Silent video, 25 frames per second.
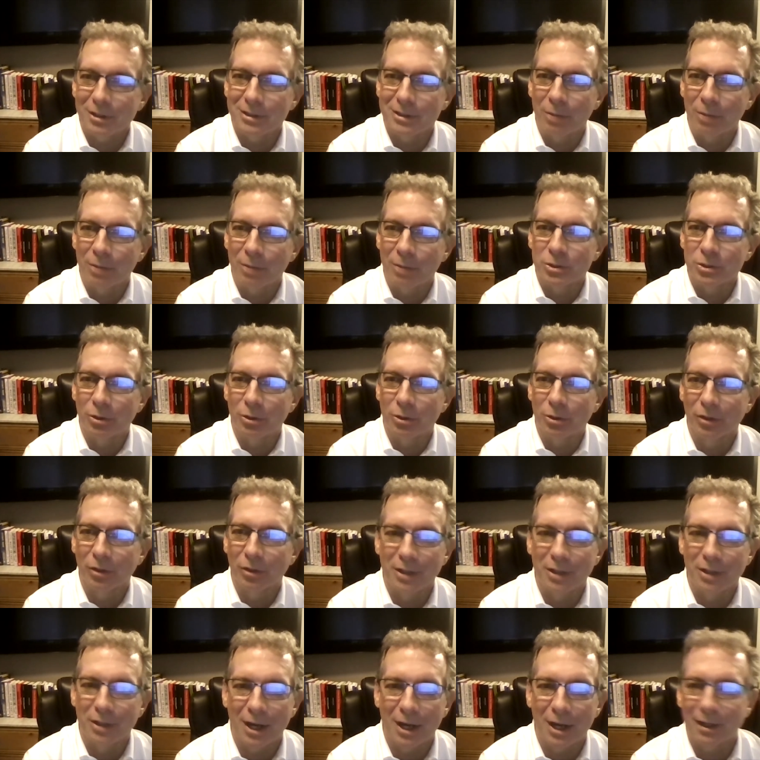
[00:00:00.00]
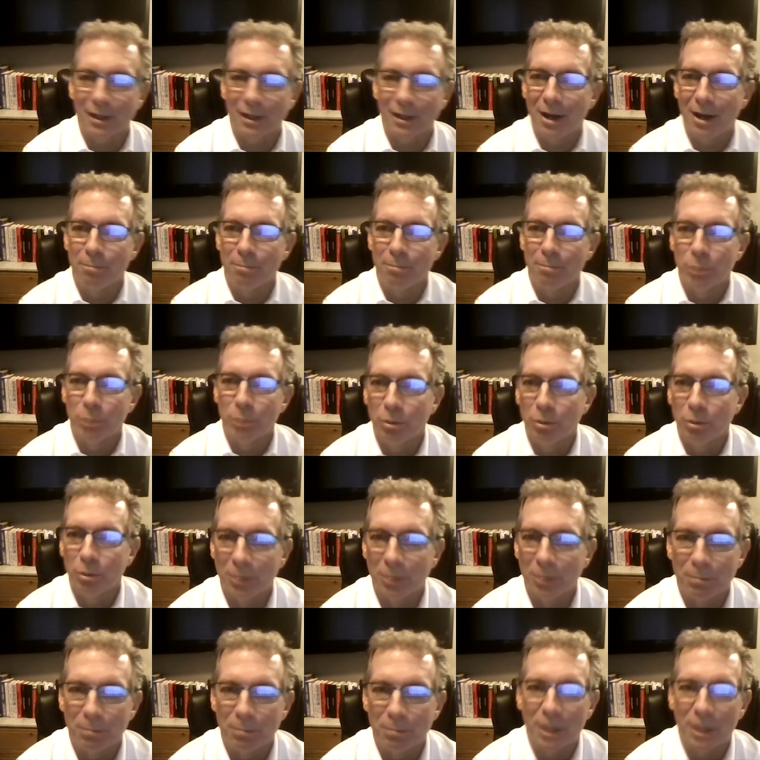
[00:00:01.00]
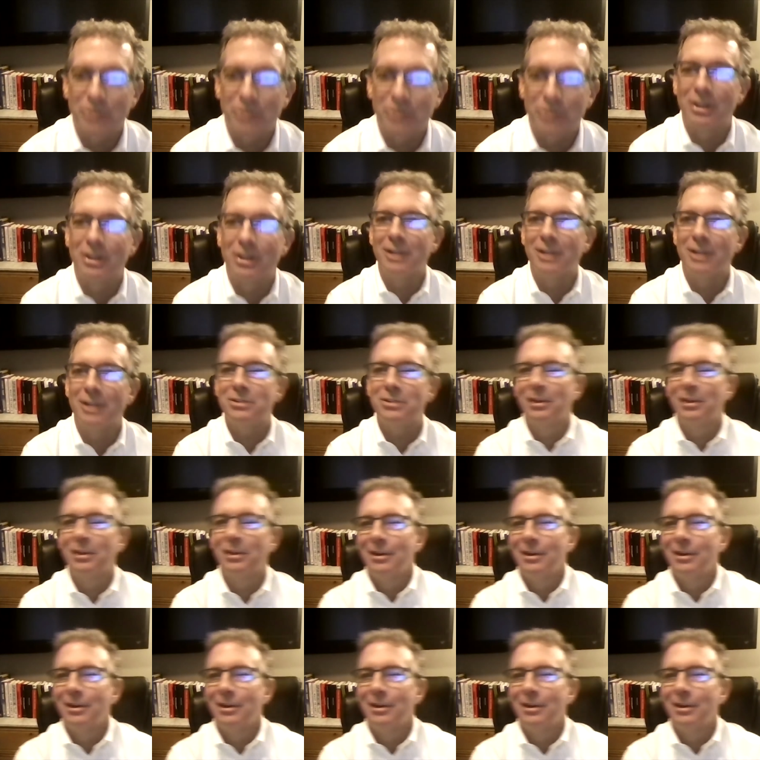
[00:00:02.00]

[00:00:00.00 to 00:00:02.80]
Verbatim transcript: That was during the dot-com boom and bust days.